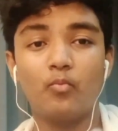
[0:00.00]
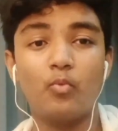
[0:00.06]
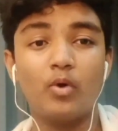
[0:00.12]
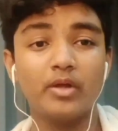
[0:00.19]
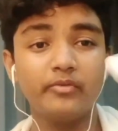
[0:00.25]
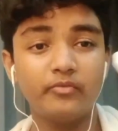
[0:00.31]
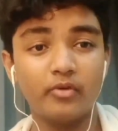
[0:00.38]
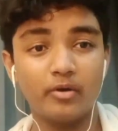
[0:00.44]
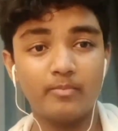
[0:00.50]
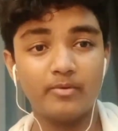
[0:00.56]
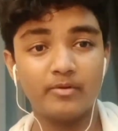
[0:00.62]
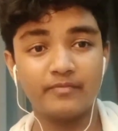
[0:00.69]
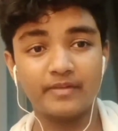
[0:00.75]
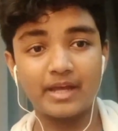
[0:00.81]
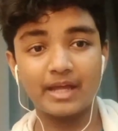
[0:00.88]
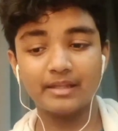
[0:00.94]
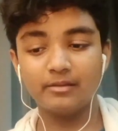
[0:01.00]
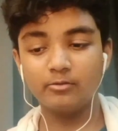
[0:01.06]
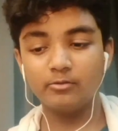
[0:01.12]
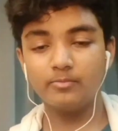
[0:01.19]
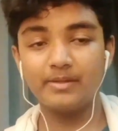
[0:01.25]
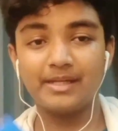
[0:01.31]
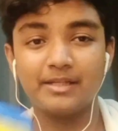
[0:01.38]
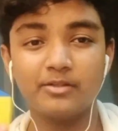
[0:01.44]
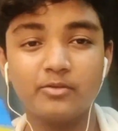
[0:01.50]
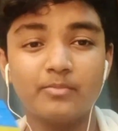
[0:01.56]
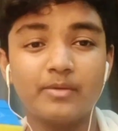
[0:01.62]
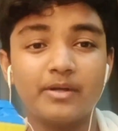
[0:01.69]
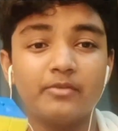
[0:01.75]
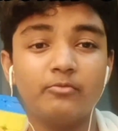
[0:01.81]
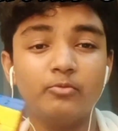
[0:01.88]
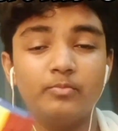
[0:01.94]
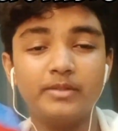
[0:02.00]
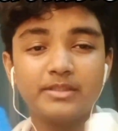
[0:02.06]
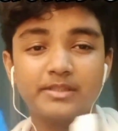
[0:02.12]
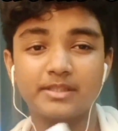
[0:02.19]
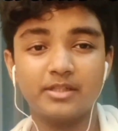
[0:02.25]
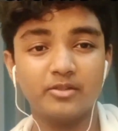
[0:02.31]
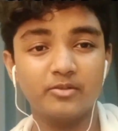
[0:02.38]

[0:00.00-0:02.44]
1 drop of GAN lube into my Rubik's